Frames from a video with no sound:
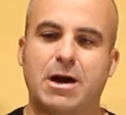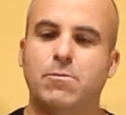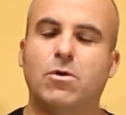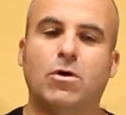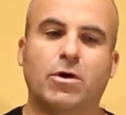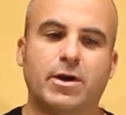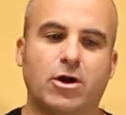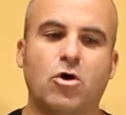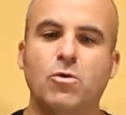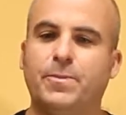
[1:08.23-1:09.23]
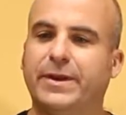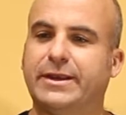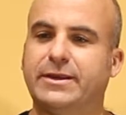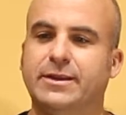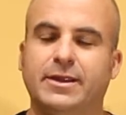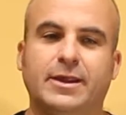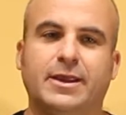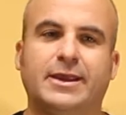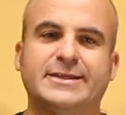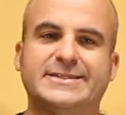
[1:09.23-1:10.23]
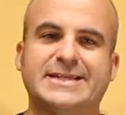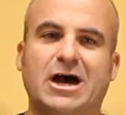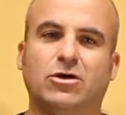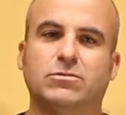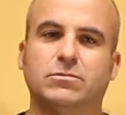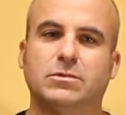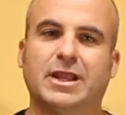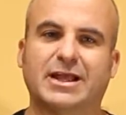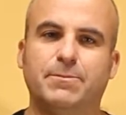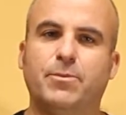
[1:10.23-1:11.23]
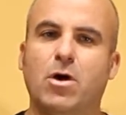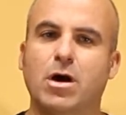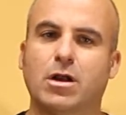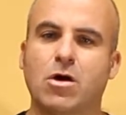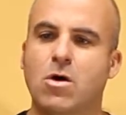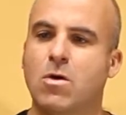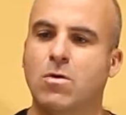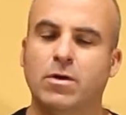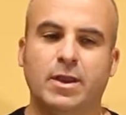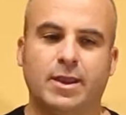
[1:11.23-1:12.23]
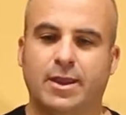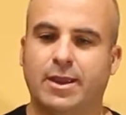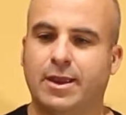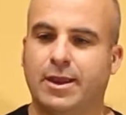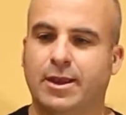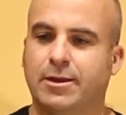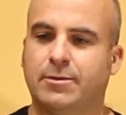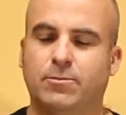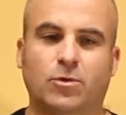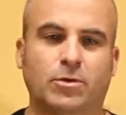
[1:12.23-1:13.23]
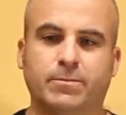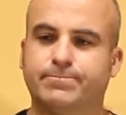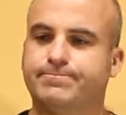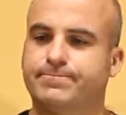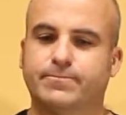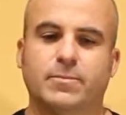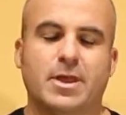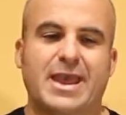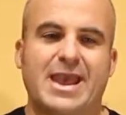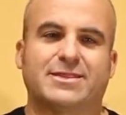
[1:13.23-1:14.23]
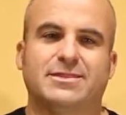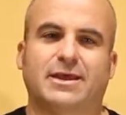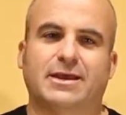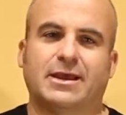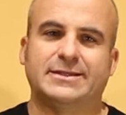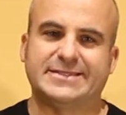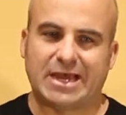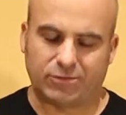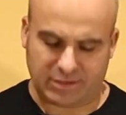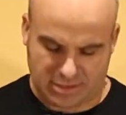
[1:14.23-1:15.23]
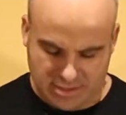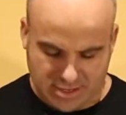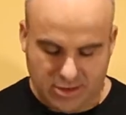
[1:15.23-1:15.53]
a more open sound, like a bongo, more ethnic sounding.